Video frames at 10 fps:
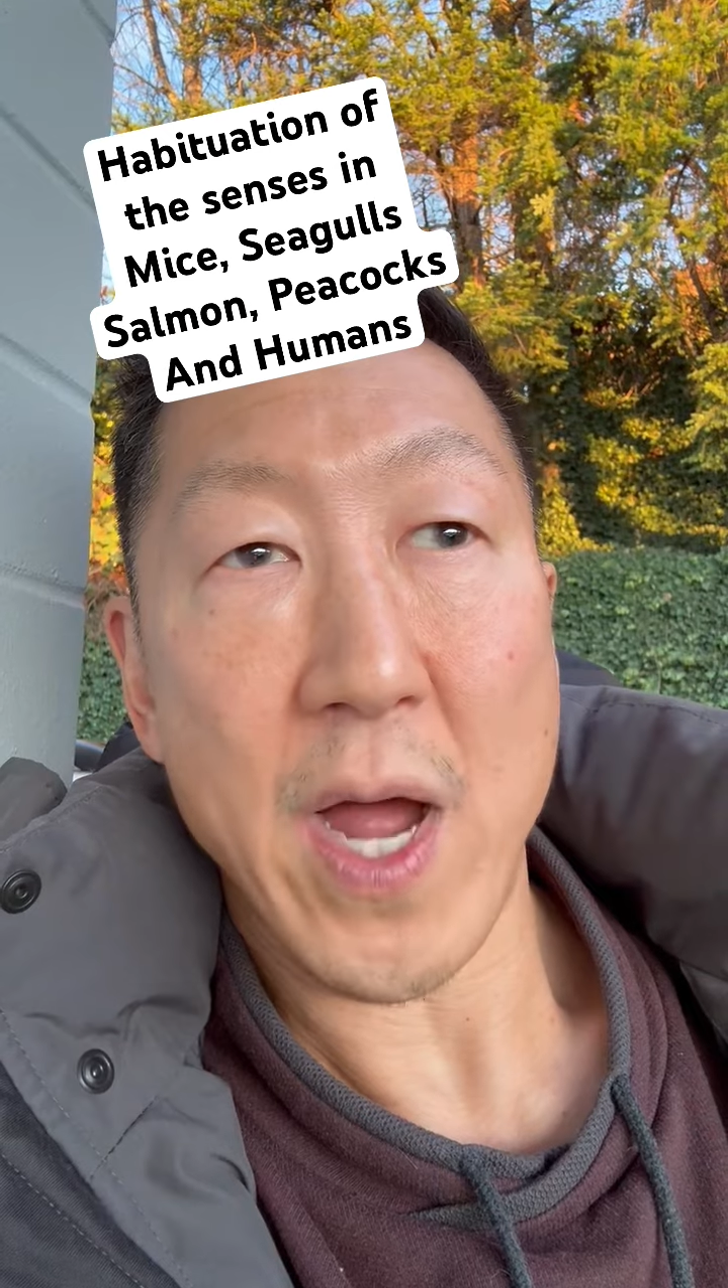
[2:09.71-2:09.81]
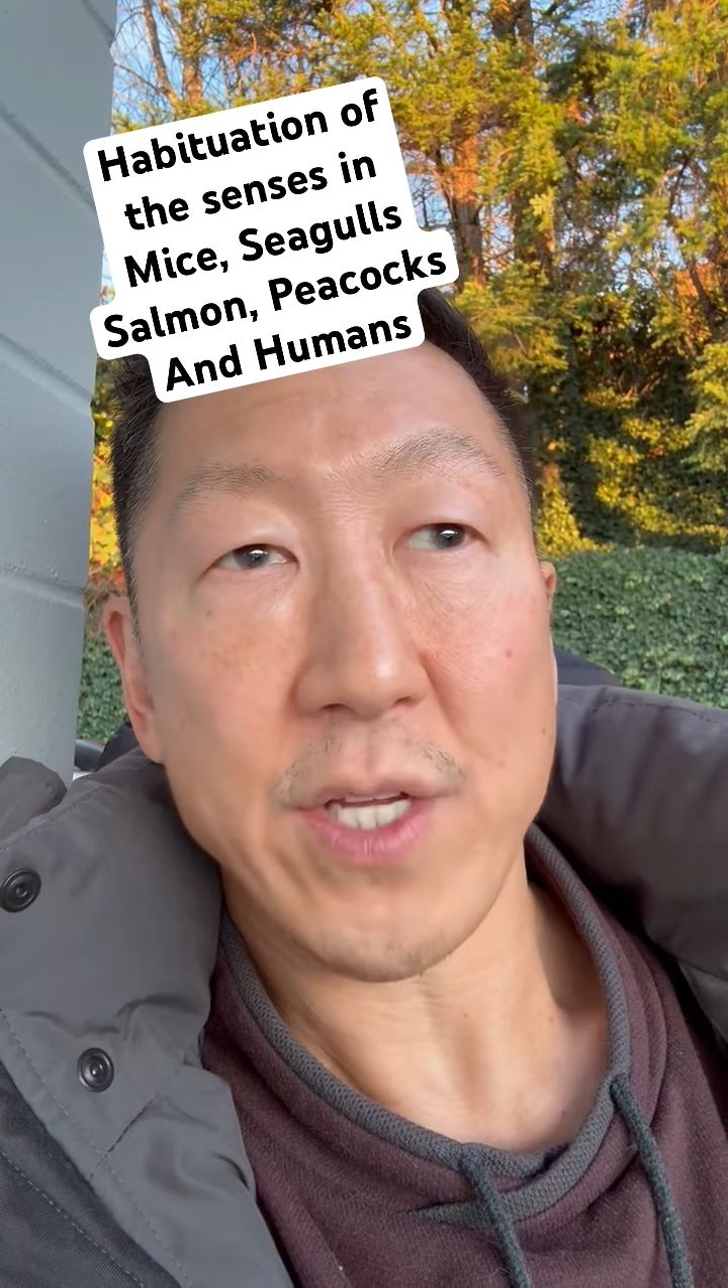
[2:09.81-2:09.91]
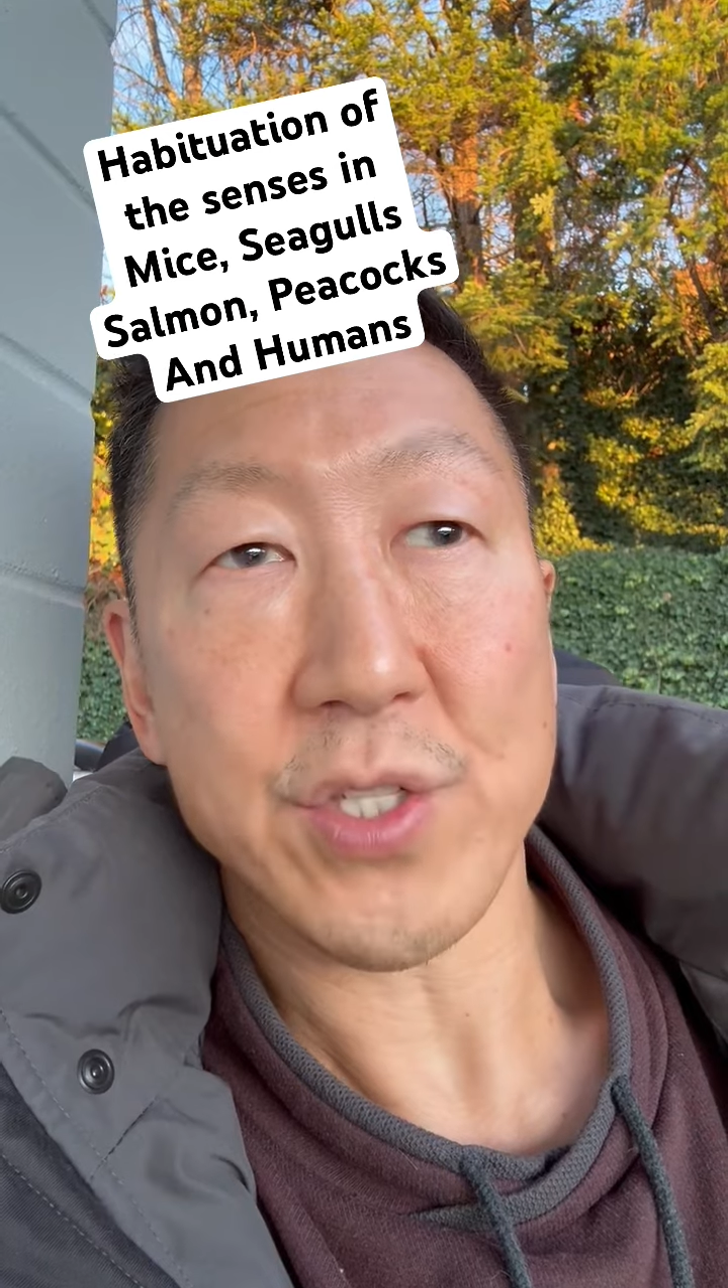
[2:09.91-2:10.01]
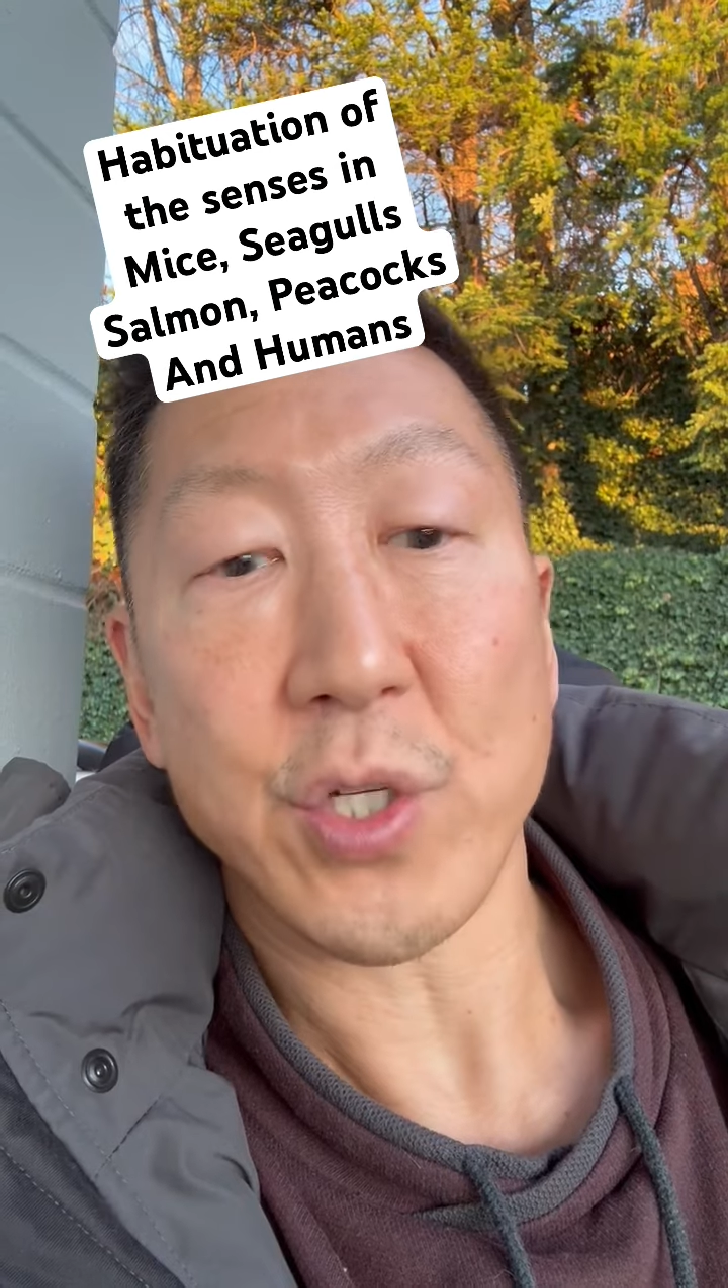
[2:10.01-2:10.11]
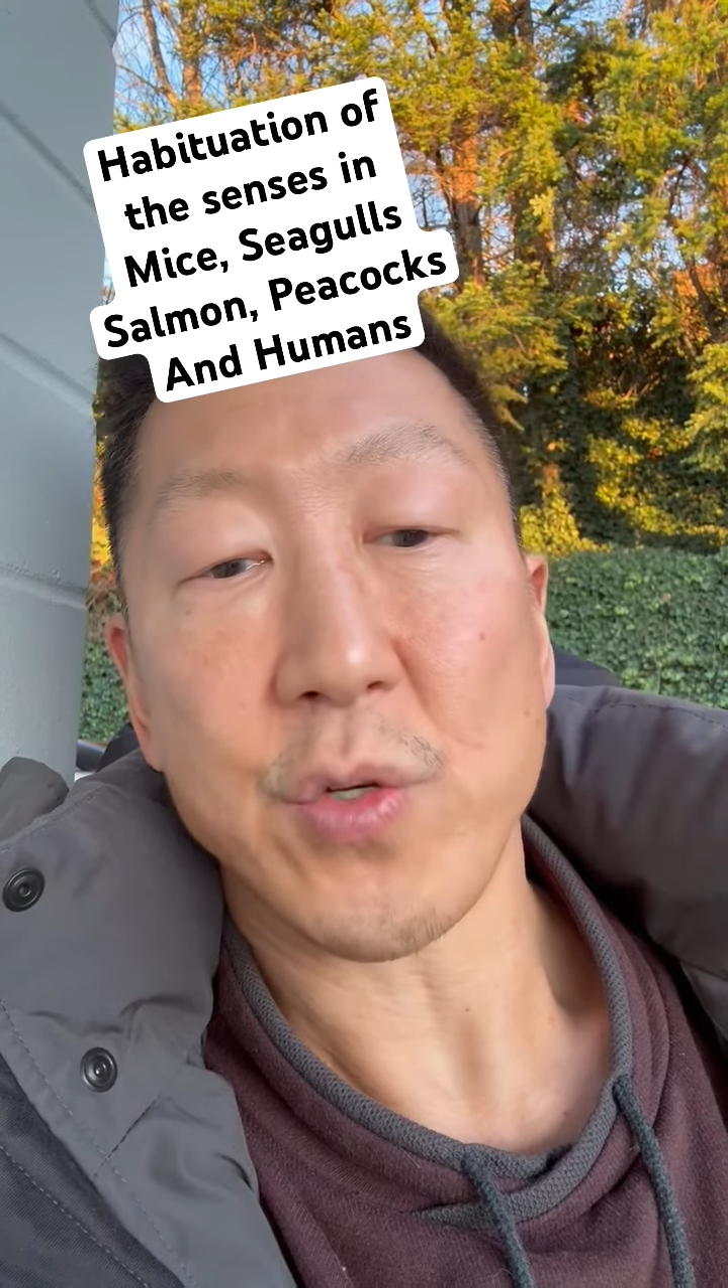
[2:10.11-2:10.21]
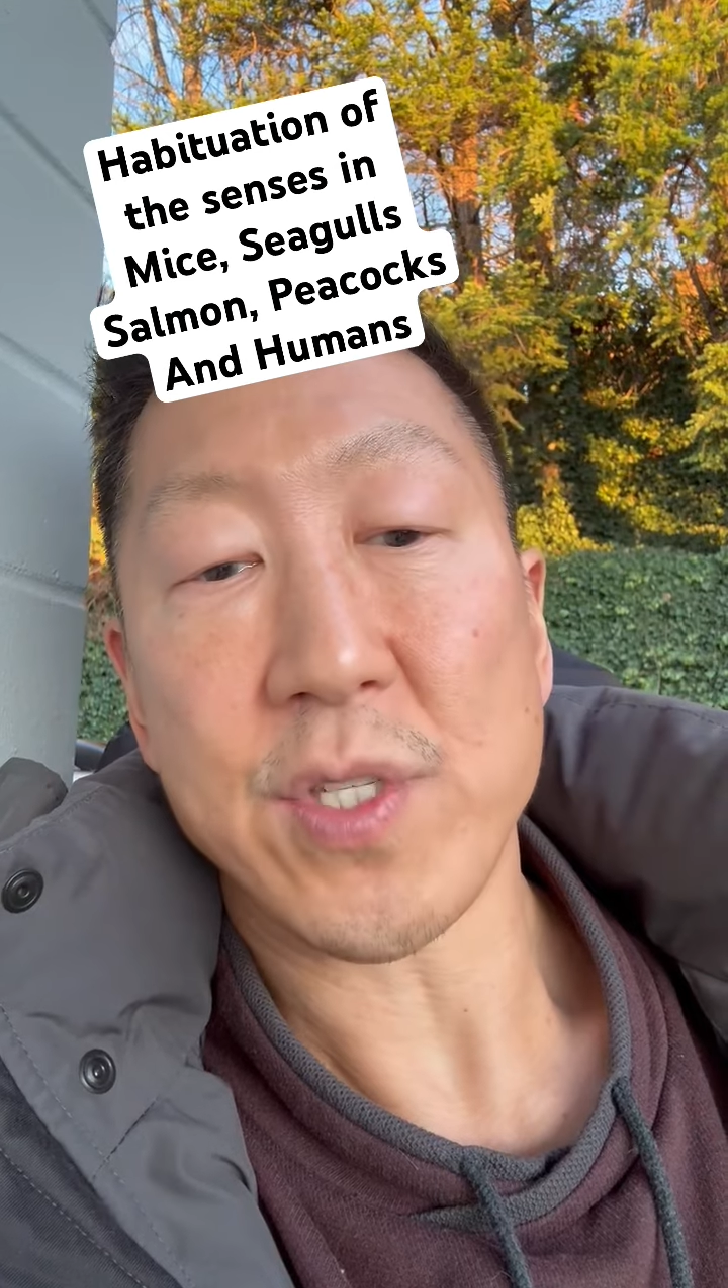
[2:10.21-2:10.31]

used to go